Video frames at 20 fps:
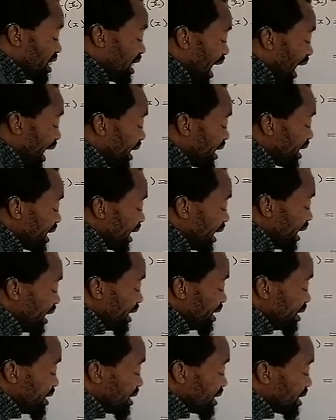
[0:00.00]
That
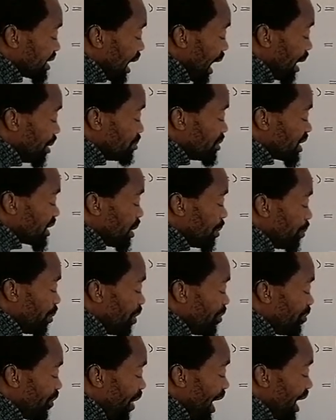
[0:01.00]
is, I'm
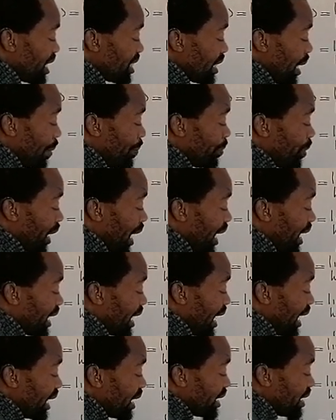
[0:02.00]
simplifying the
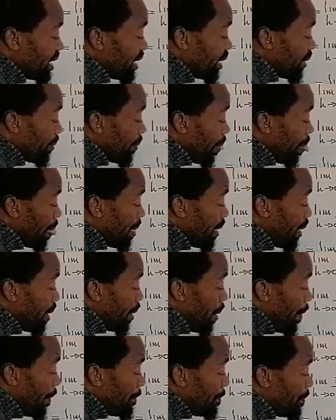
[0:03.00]
bracket
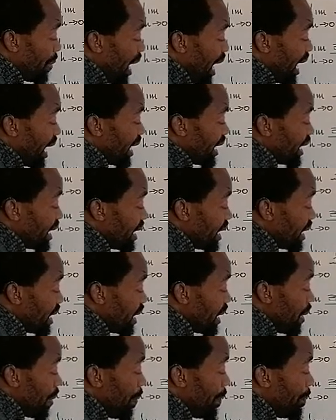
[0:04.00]

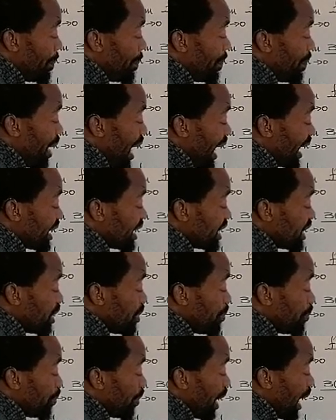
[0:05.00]
by
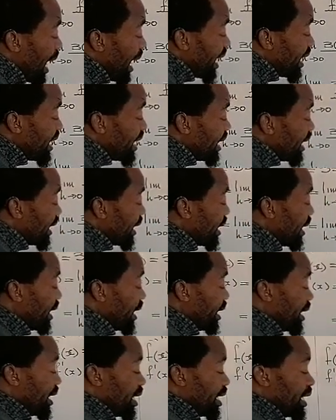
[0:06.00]

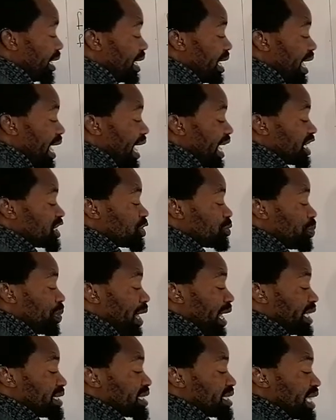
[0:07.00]
multiplying x
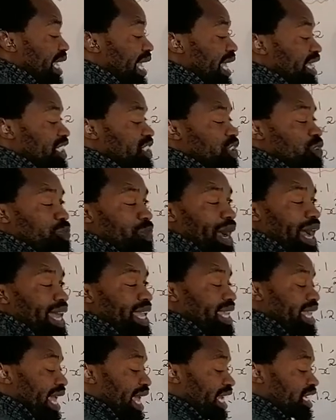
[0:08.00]
plus h
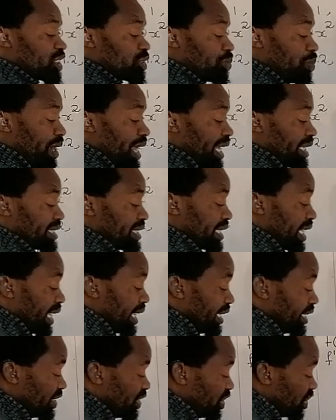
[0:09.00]
by x plus
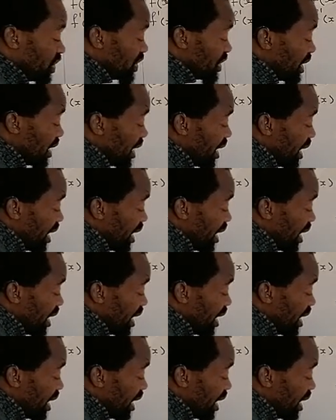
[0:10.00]
h.